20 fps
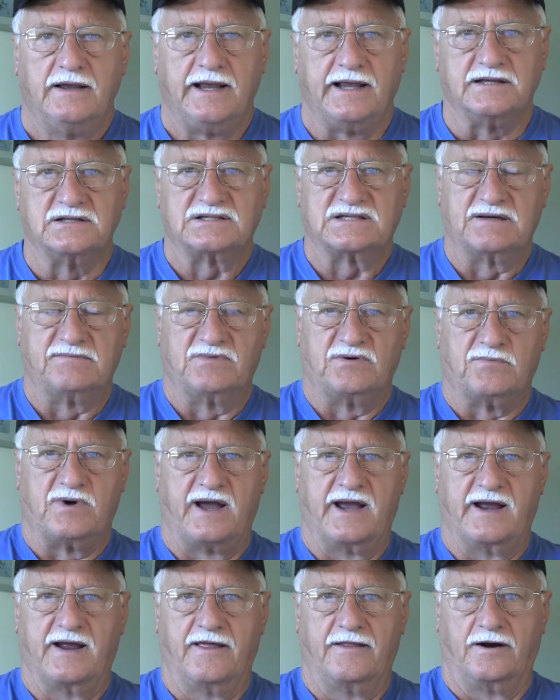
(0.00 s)
In some of
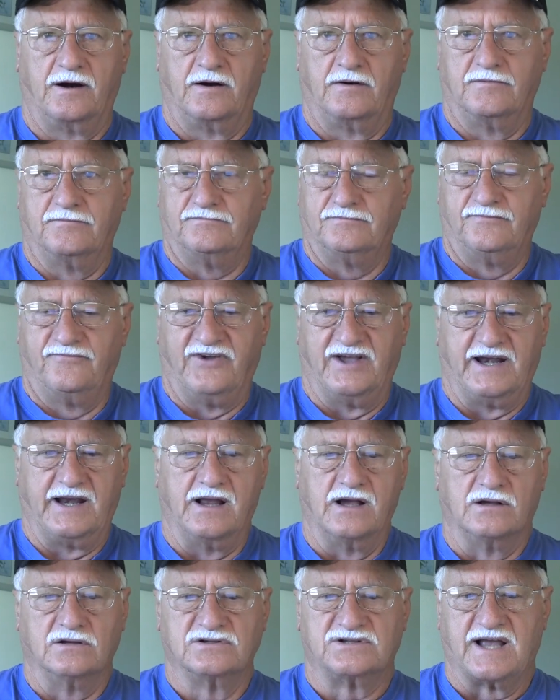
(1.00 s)
my other
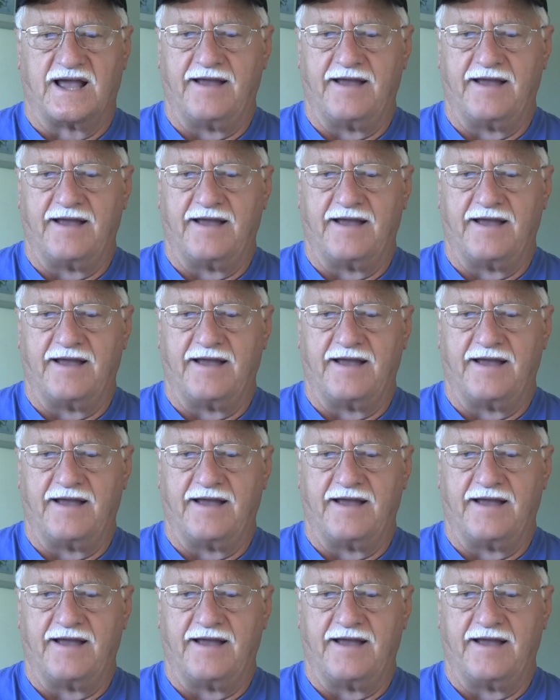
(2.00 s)
videos,